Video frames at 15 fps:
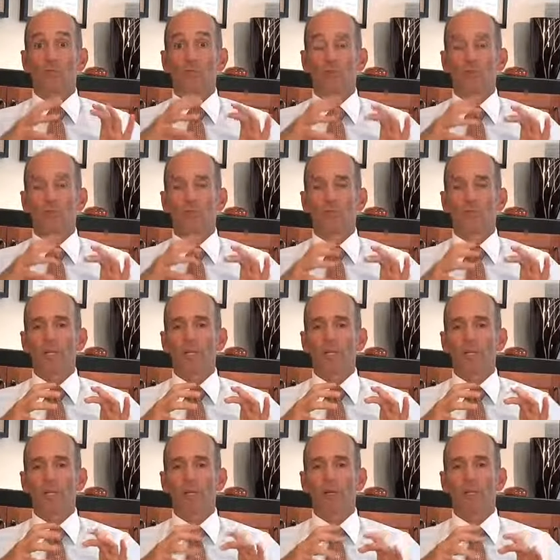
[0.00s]
form of fermented
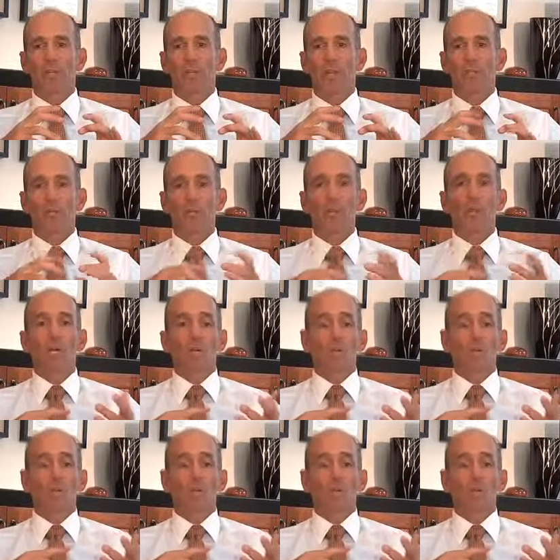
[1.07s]
soy called natto,